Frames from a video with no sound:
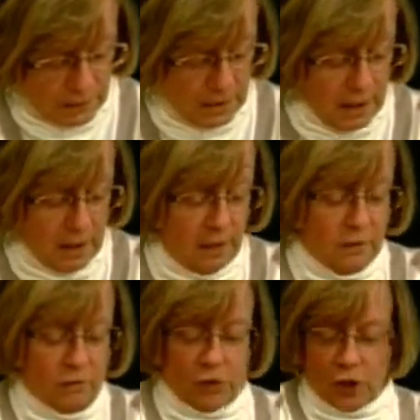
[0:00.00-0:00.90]
oh,
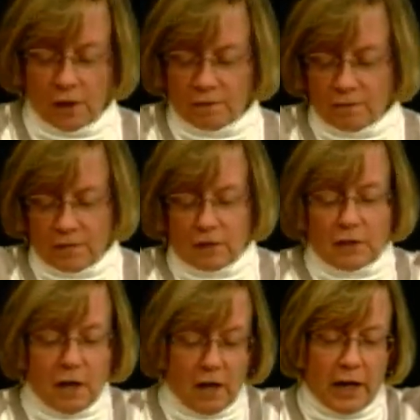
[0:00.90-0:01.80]
gee,
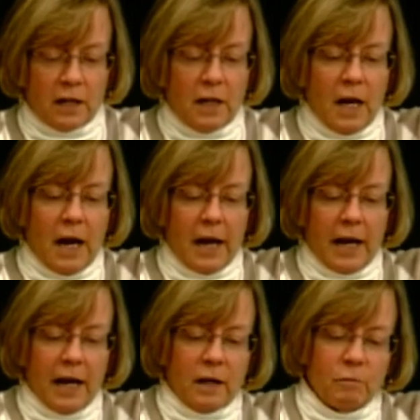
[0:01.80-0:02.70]
sorry, I
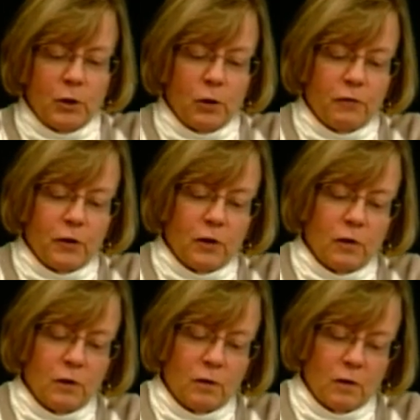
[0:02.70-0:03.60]
had a
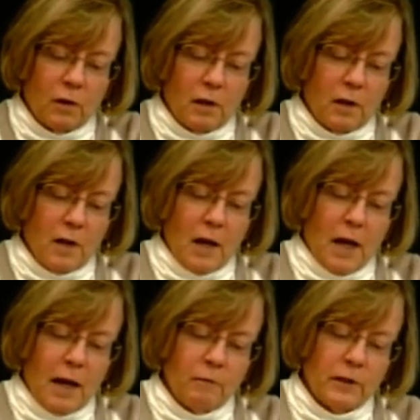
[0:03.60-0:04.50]
beautiful.
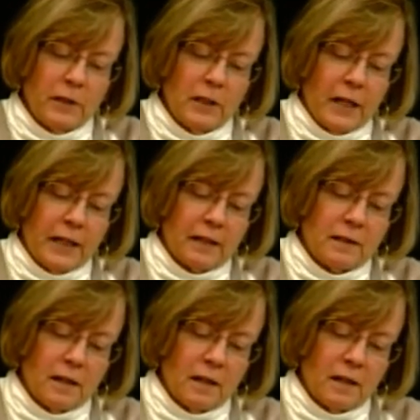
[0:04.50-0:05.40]
I really liked
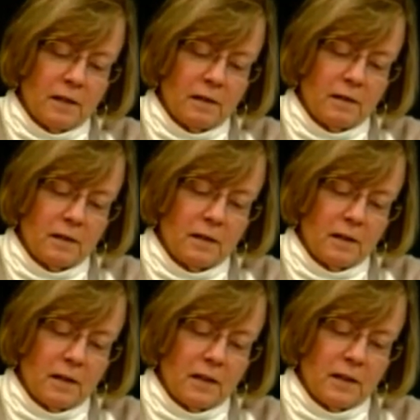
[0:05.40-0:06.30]
uh,
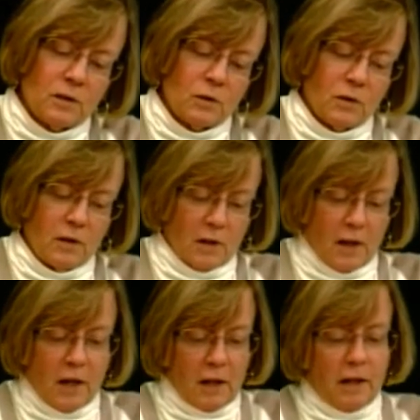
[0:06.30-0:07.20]
this
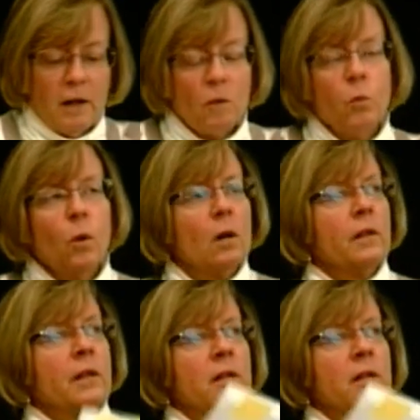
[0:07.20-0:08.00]
the, the